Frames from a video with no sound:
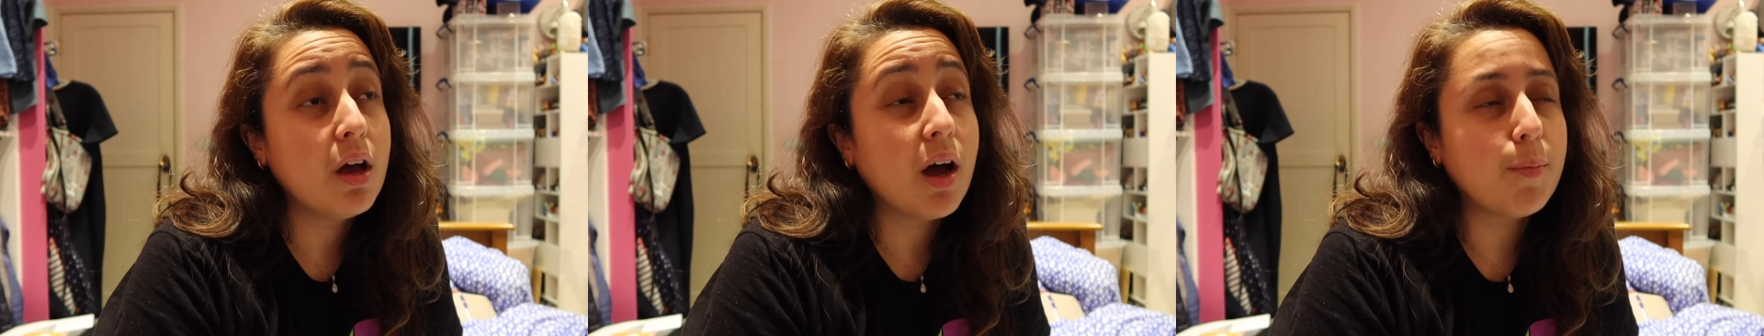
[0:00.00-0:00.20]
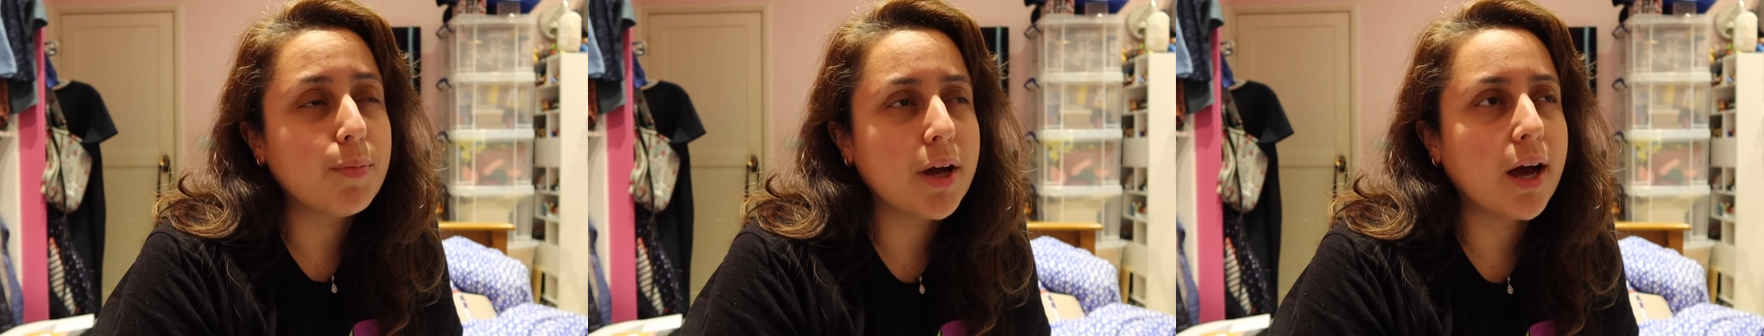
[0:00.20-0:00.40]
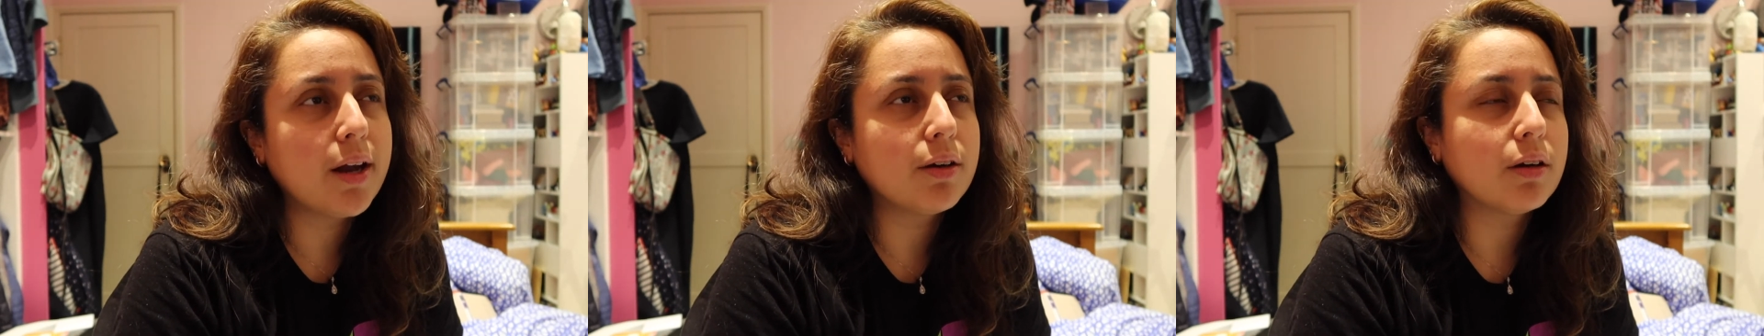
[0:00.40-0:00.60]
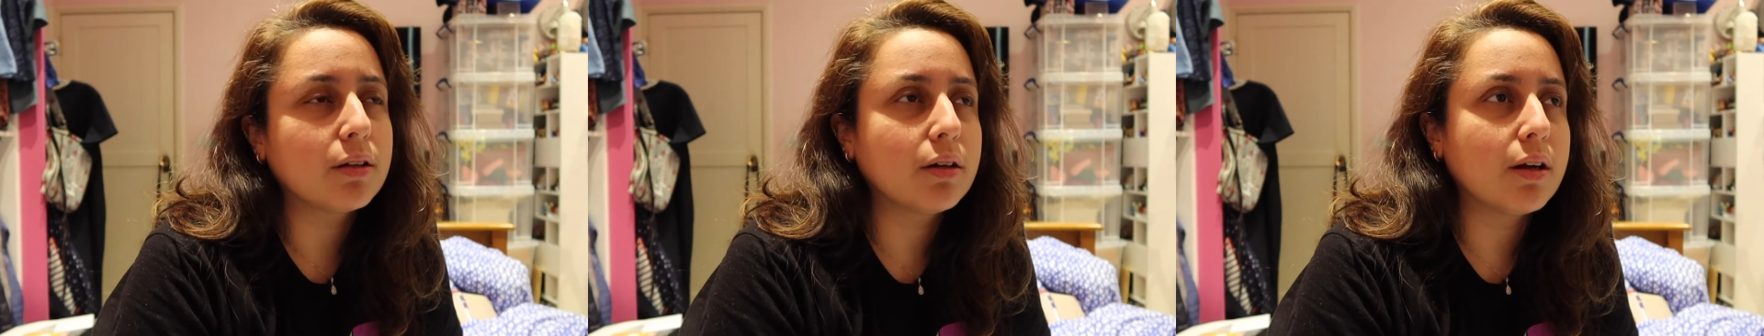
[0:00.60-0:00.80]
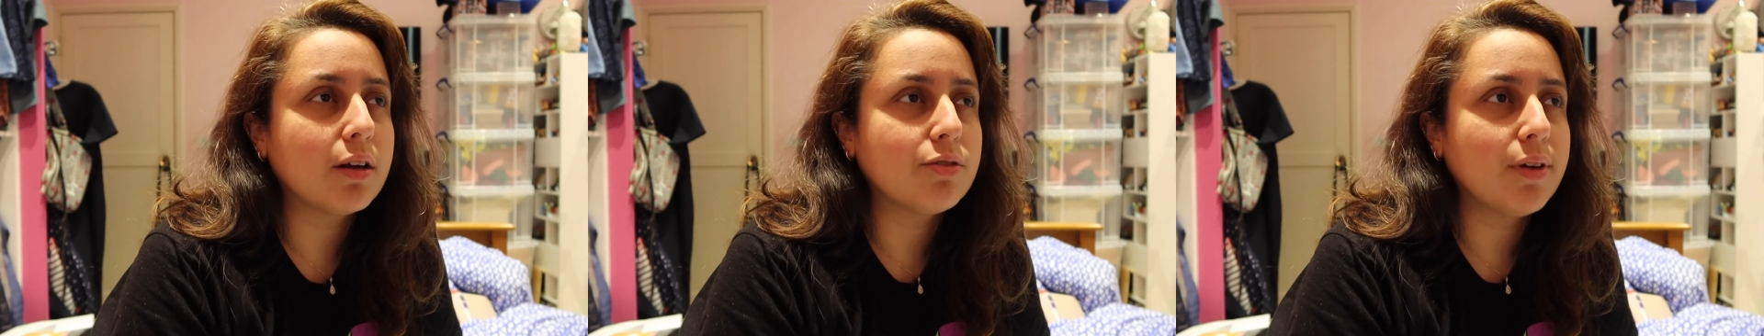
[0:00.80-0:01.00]
I'm planning on
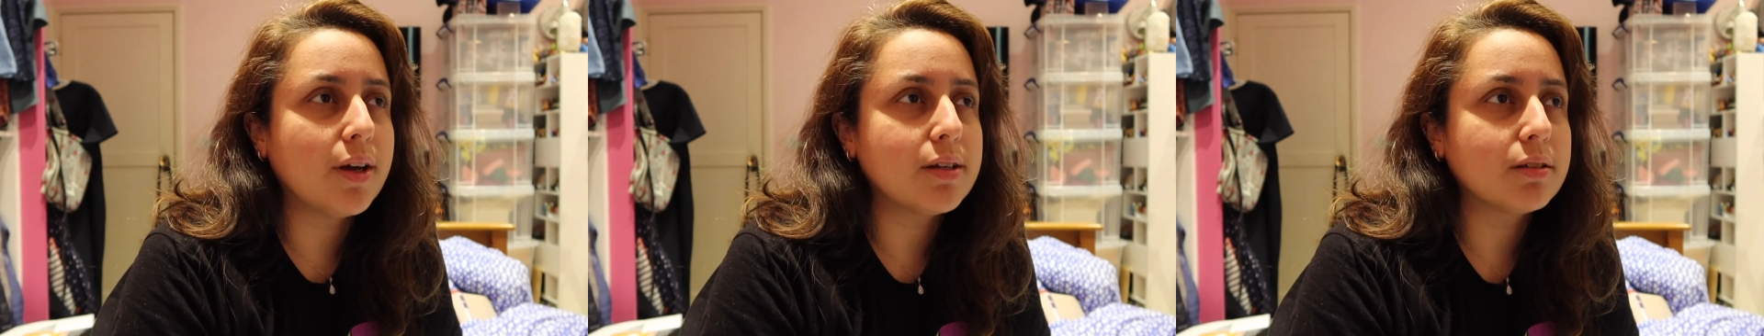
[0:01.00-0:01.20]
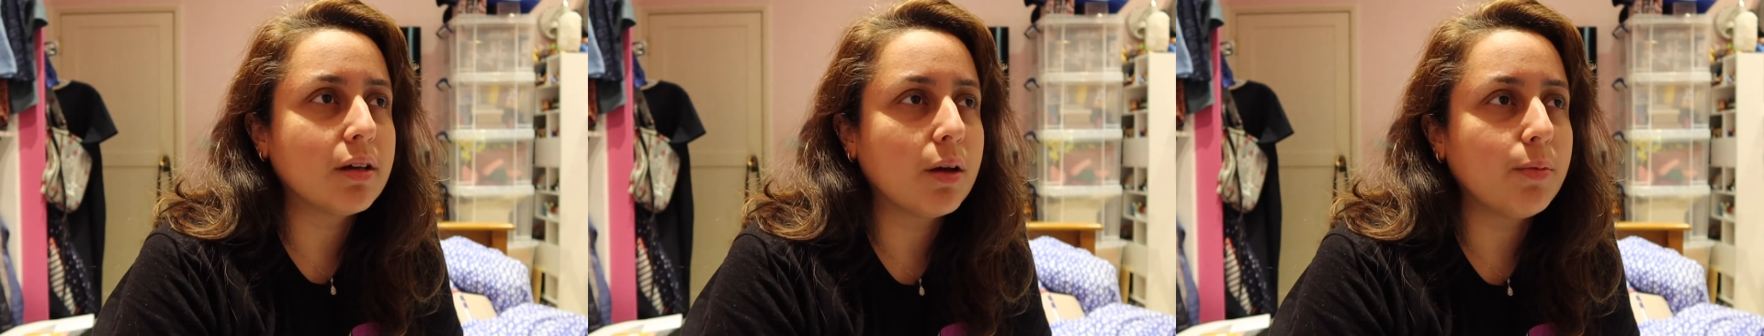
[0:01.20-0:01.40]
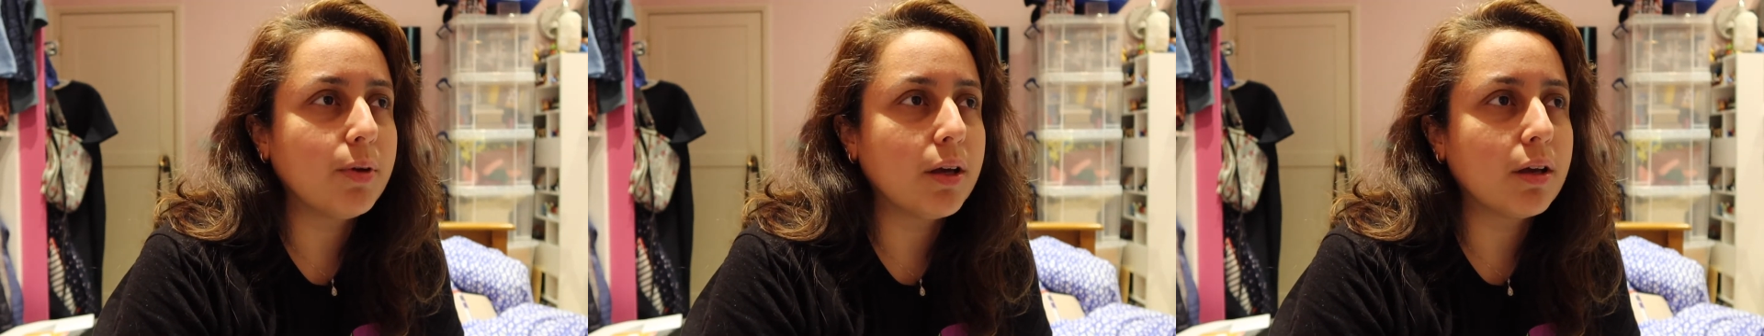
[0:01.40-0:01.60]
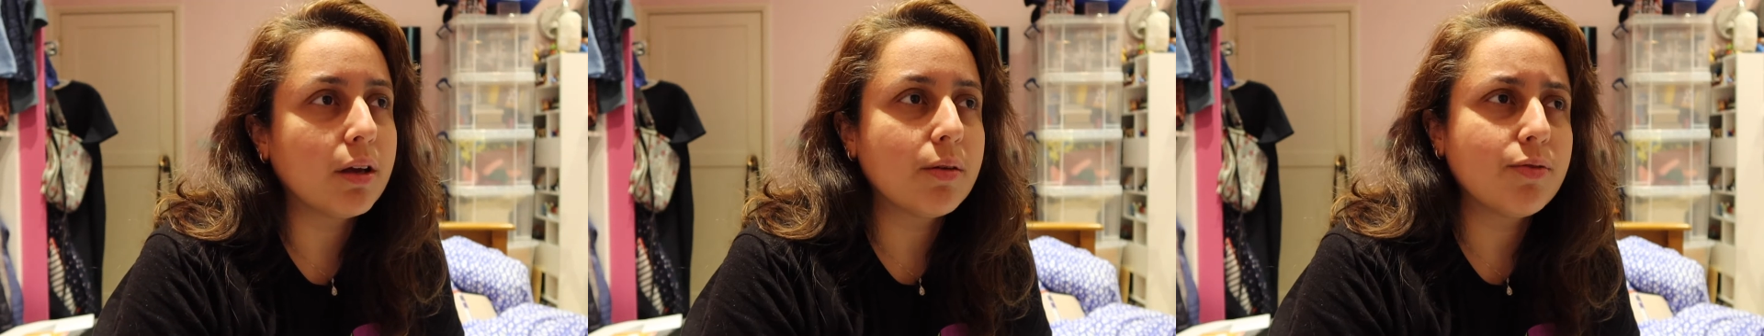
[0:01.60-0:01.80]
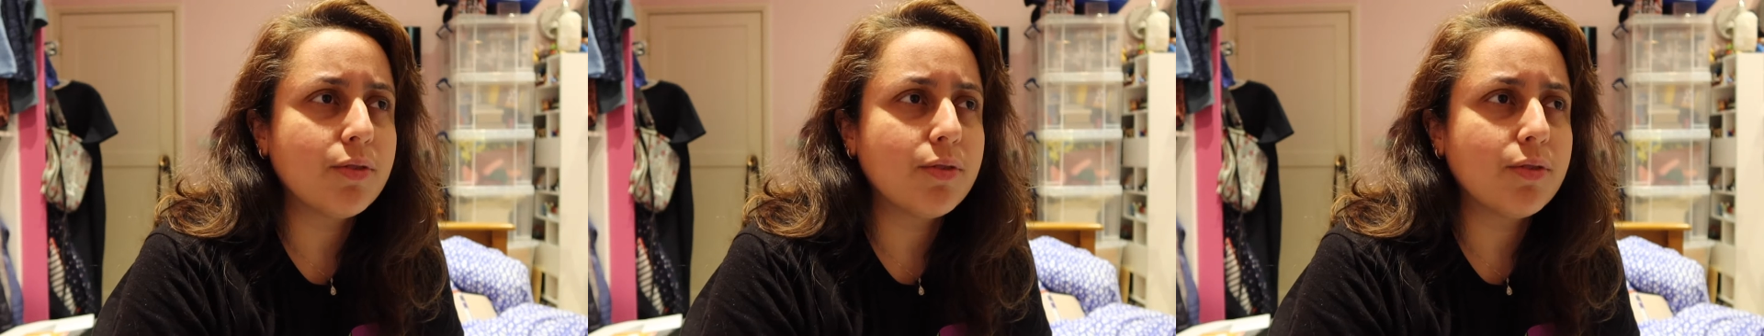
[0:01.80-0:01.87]
kind of FaceTiming